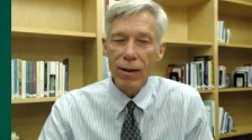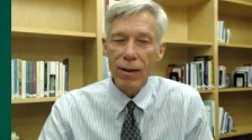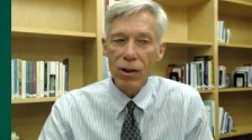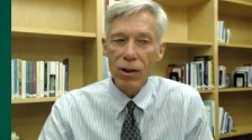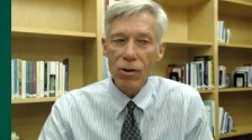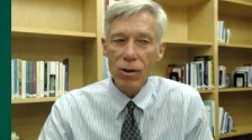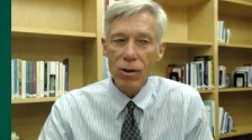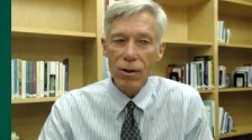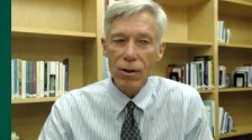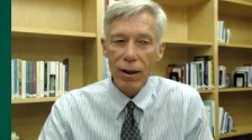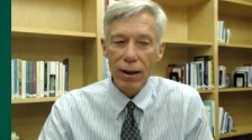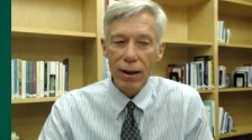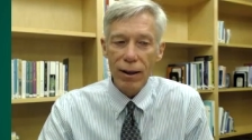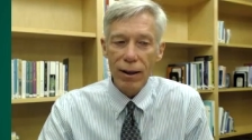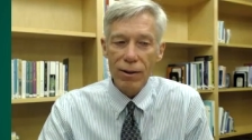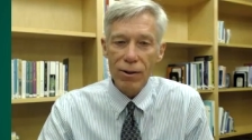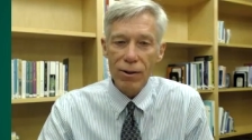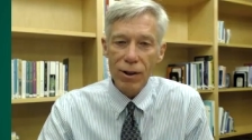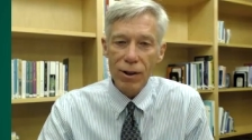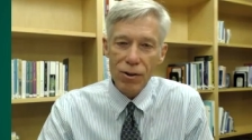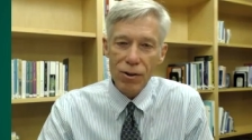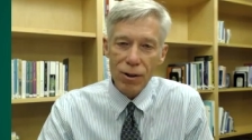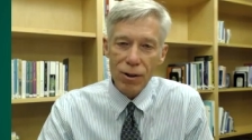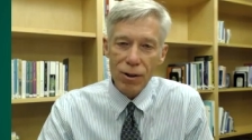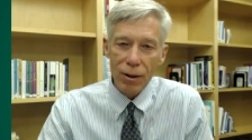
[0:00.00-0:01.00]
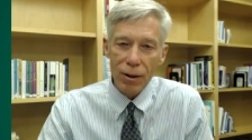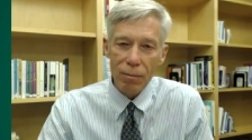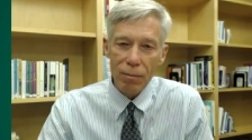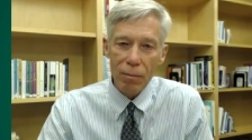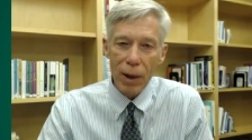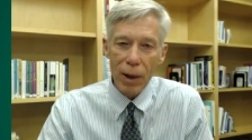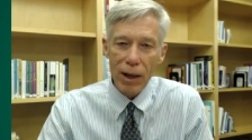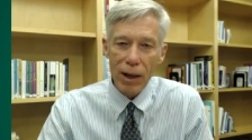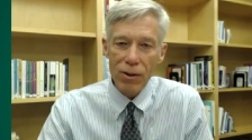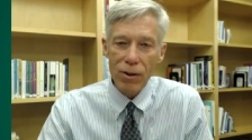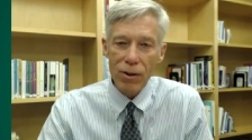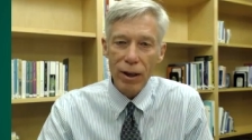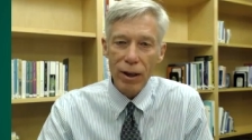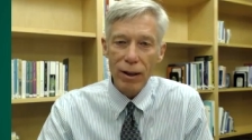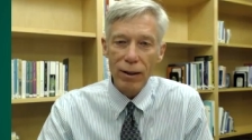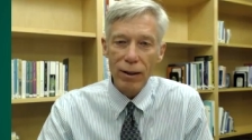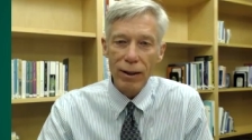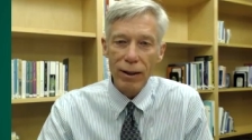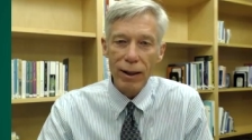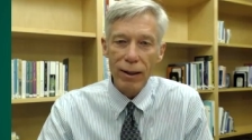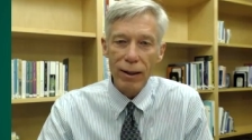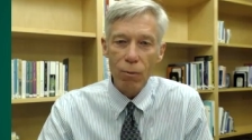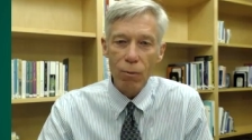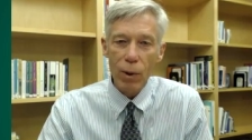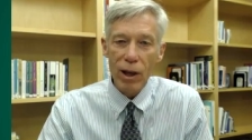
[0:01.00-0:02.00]
in this uh, system,
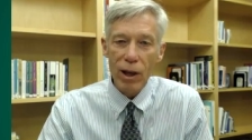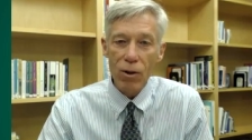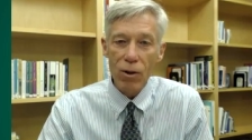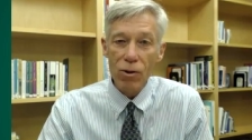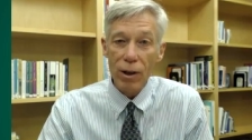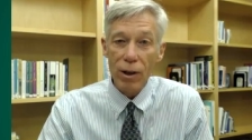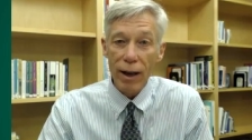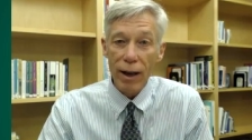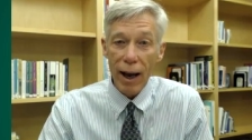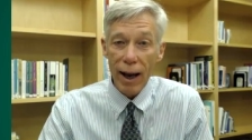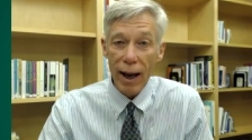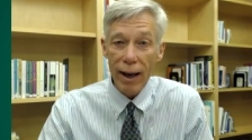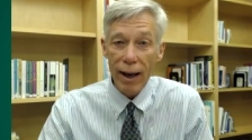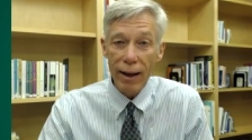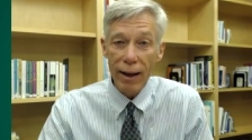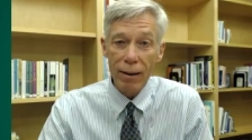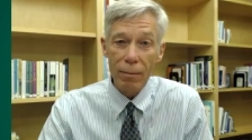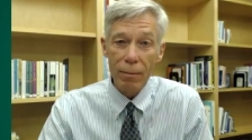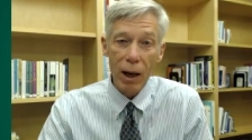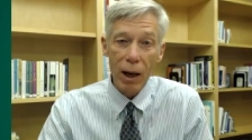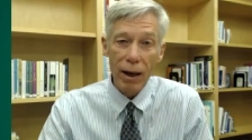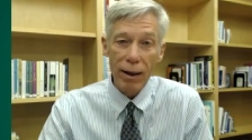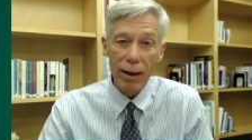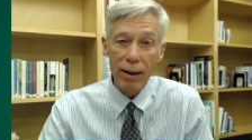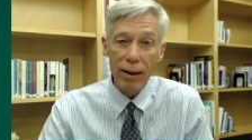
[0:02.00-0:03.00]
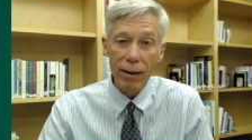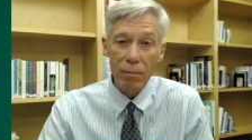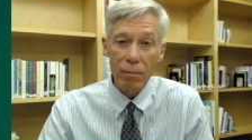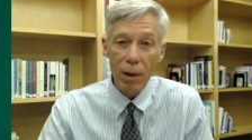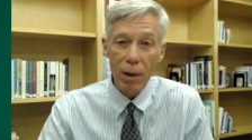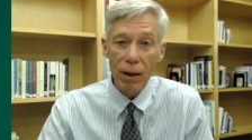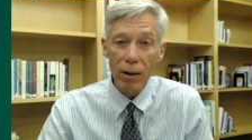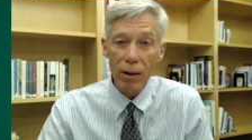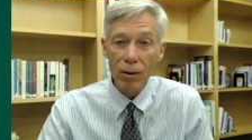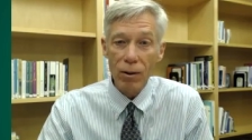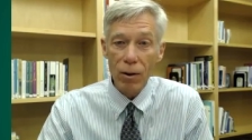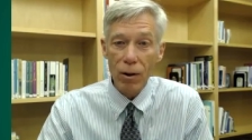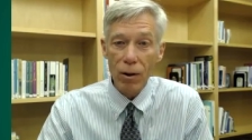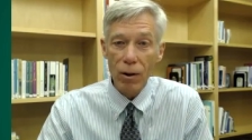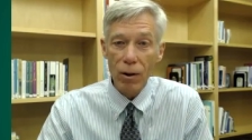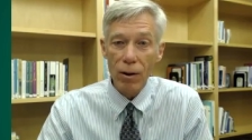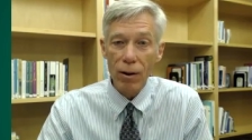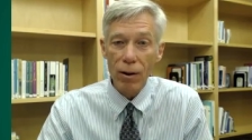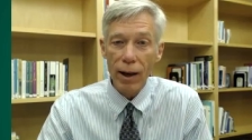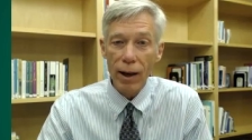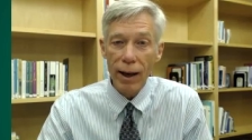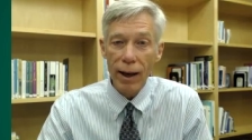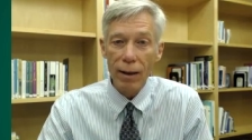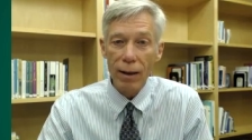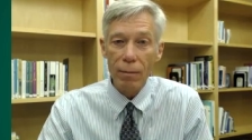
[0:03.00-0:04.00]
basically, we use an antibody, a
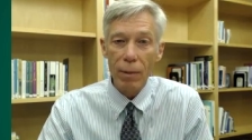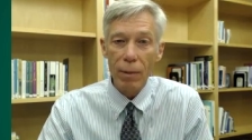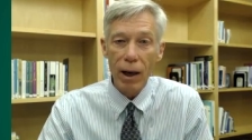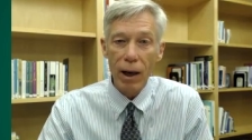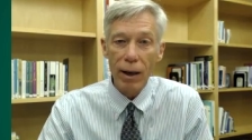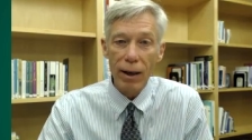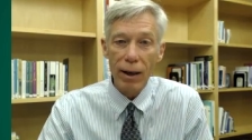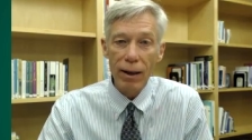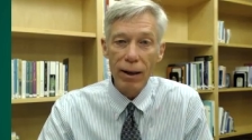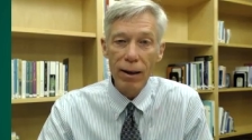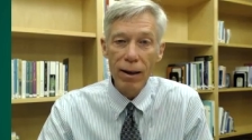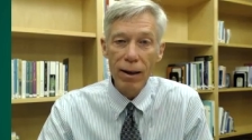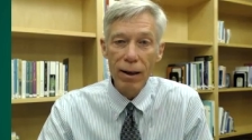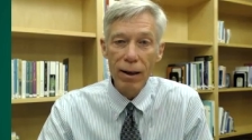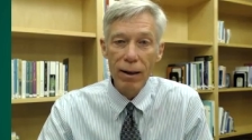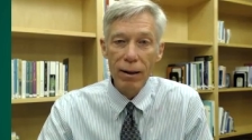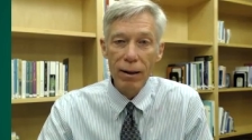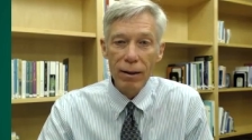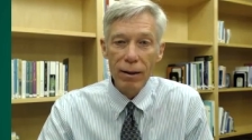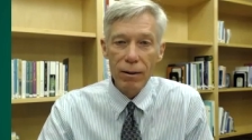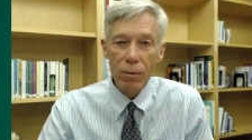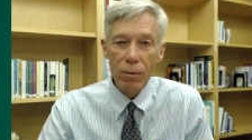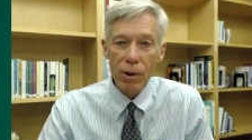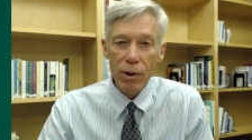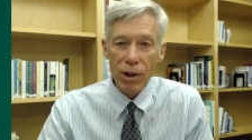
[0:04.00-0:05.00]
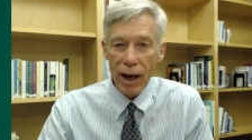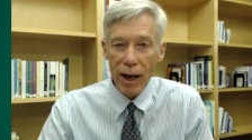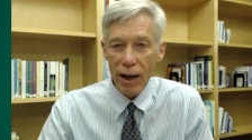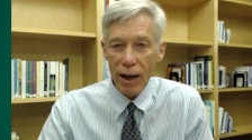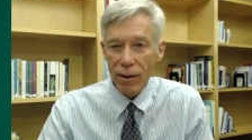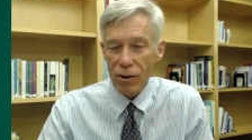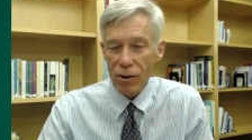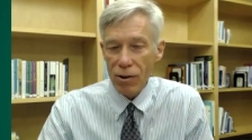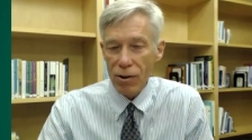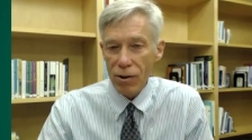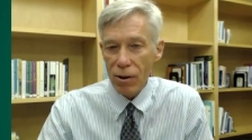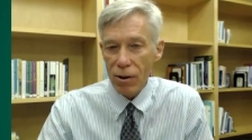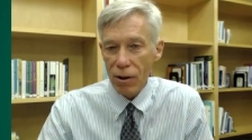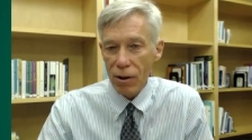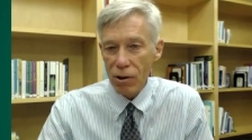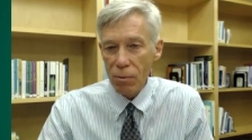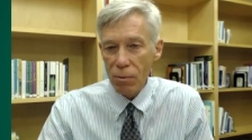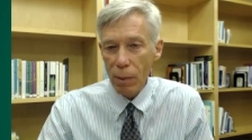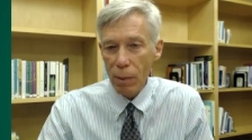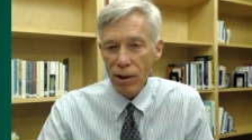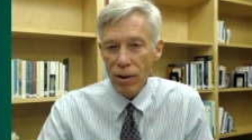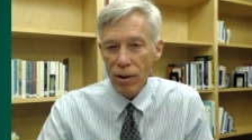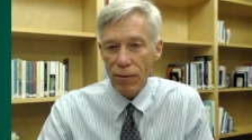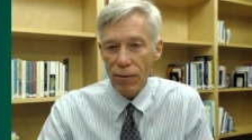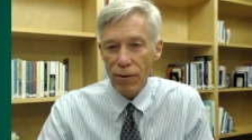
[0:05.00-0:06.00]
monoclonal antibody, which has
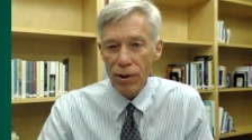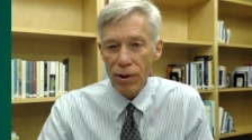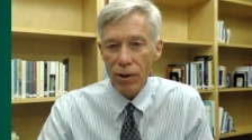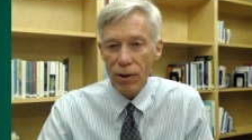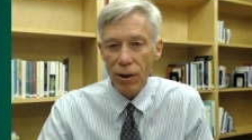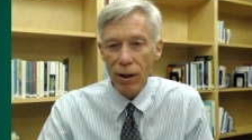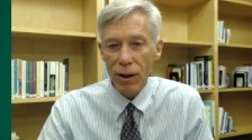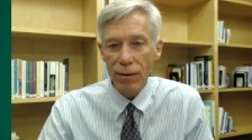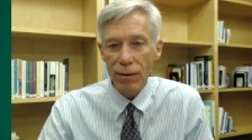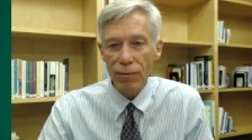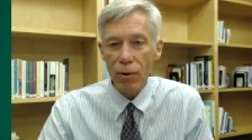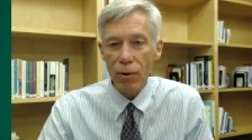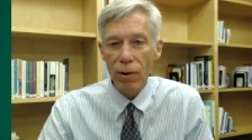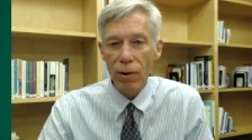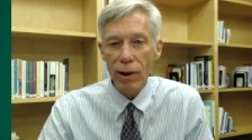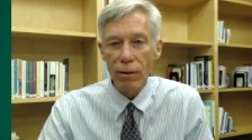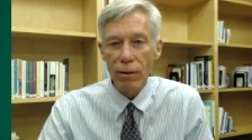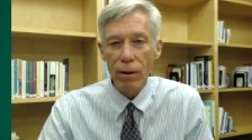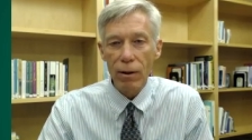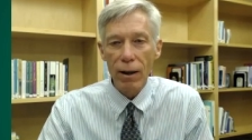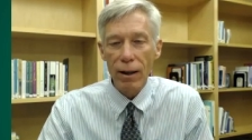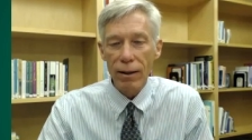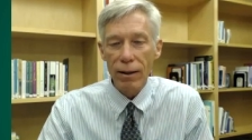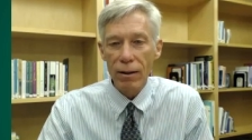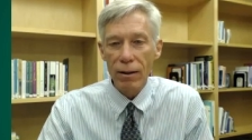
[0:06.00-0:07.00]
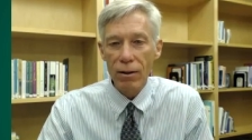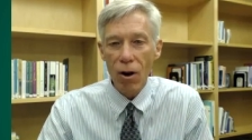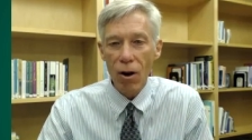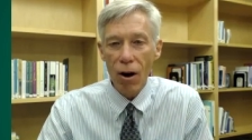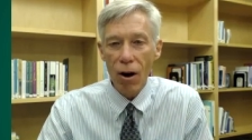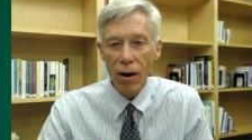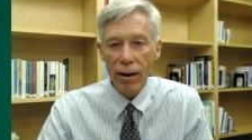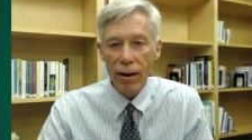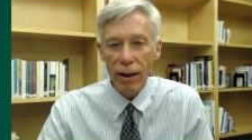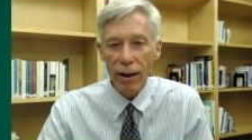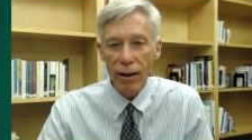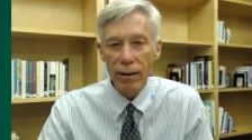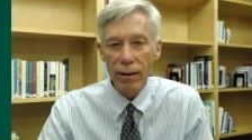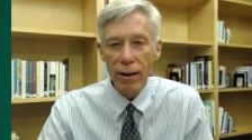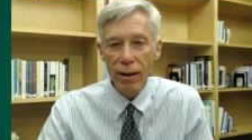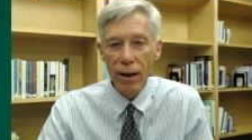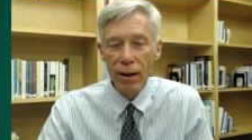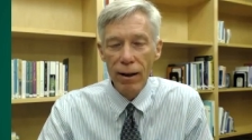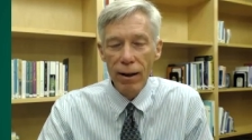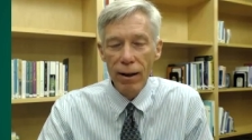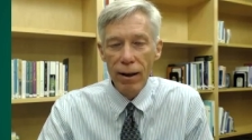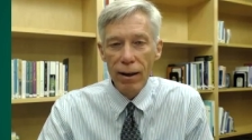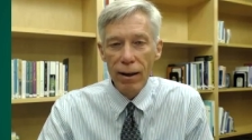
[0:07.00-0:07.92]
specificity for a uh, target,